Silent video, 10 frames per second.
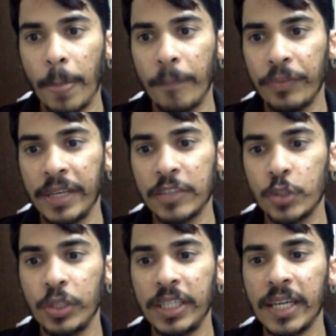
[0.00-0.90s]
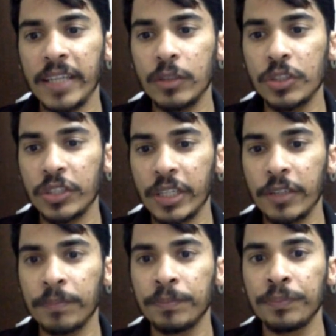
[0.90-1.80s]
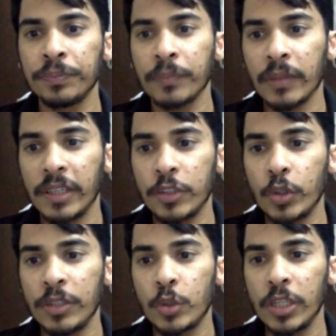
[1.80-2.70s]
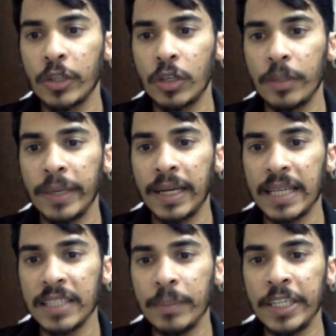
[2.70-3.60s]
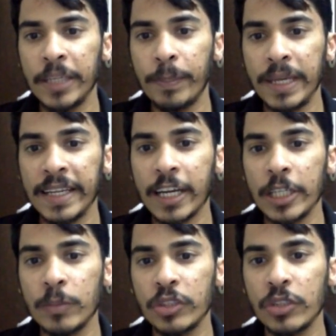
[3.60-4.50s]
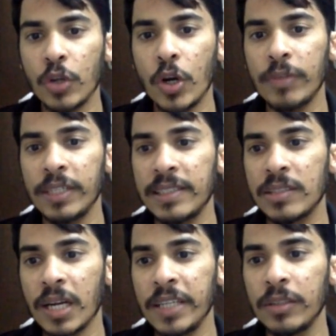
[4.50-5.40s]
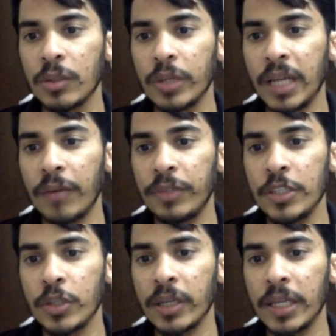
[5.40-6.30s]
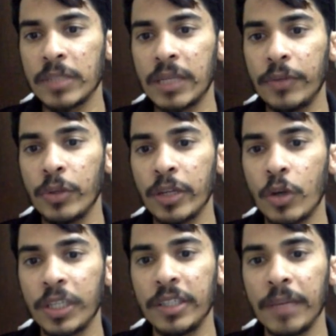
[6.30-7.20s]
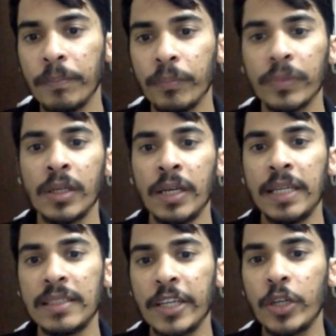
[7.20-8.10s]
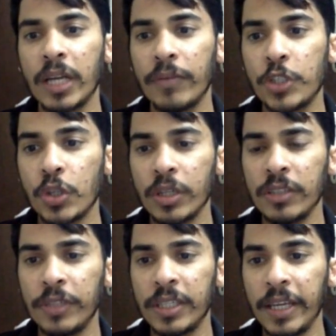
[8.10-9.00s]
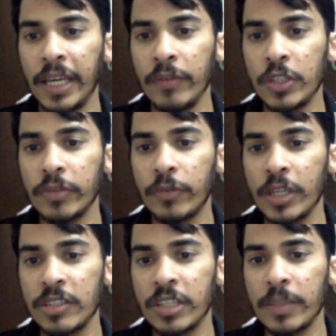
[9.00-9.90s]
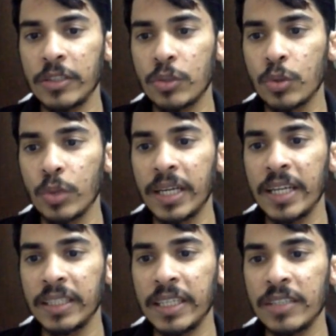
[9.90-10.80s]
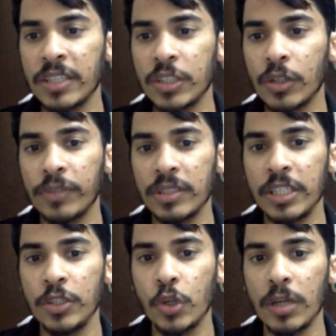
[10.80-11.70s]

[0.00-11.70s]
Next, 29th question. The 12-year-old male has an immediate pain and ecchymosis over his right groin after injuring himself during hockey game. This radiograph is shown in the figure A. Which of the following statement is true regarding the insertion of his injured